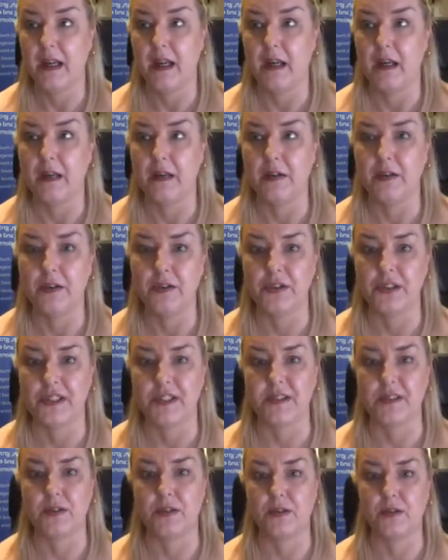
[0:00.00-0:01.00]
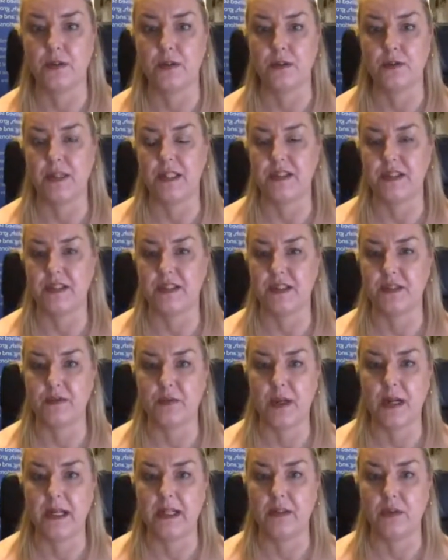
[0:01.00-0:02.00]
not just to registered
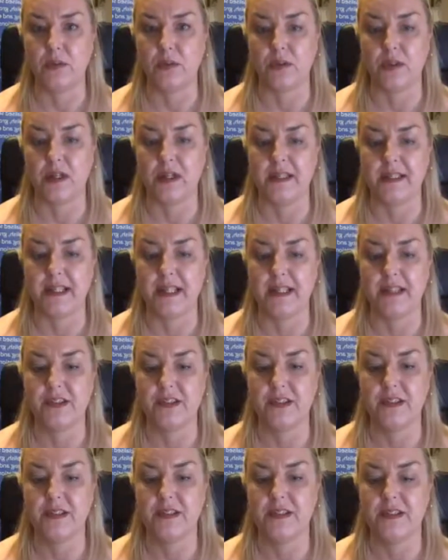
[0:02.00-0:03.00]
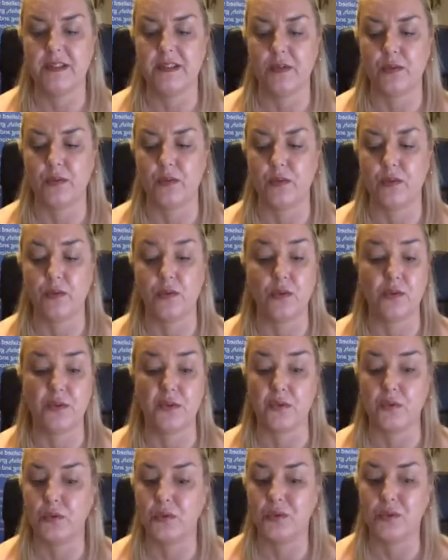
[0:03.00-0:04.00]
training organisations or
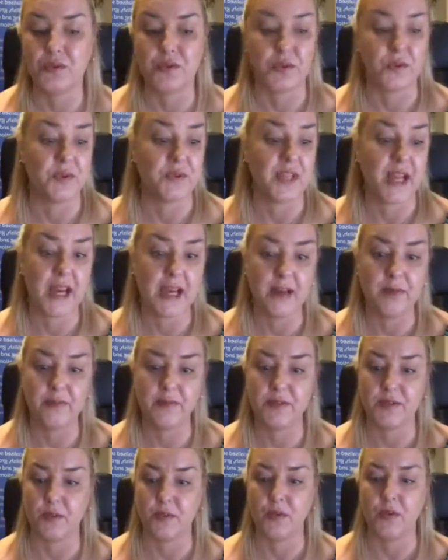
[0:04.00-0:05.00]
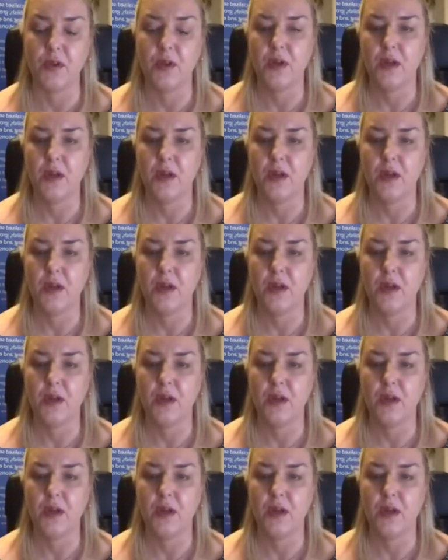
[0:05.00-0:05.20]
schools or TAFEs or